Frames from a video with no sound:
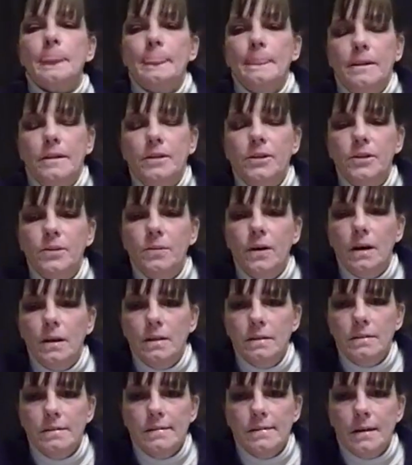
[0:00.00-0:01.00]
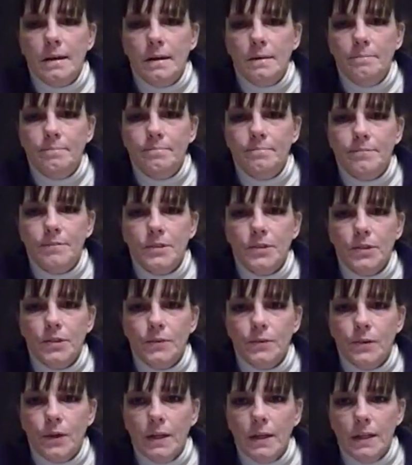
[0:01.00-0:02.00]
Who all is
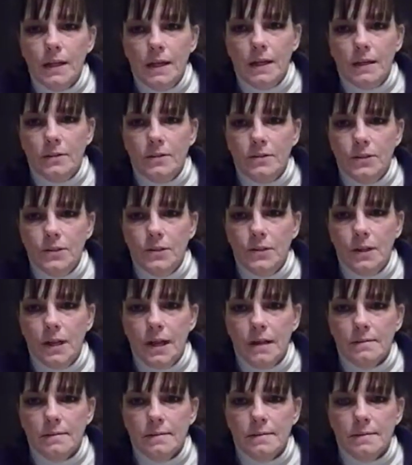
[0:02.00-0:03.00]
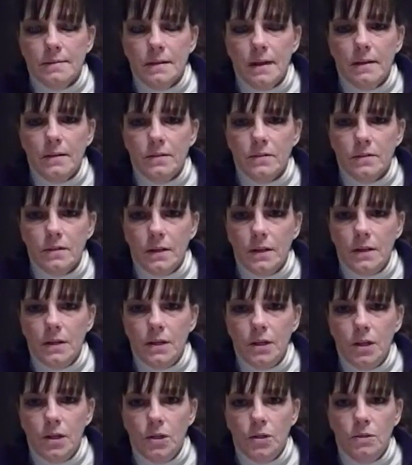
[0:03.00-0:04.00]
doing one of the other two classes, either the
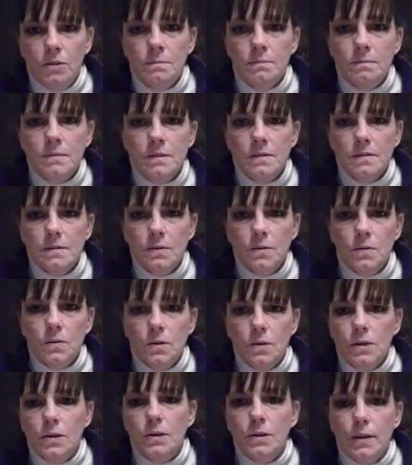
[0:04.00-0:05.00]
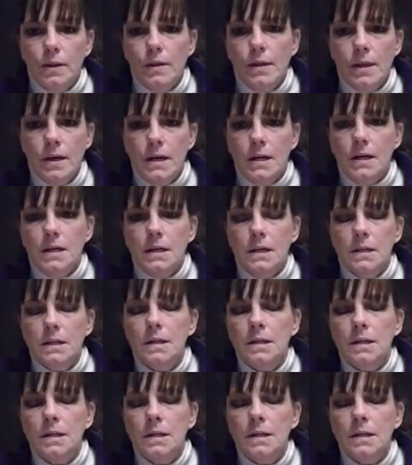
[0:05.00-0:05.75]
gnomes or the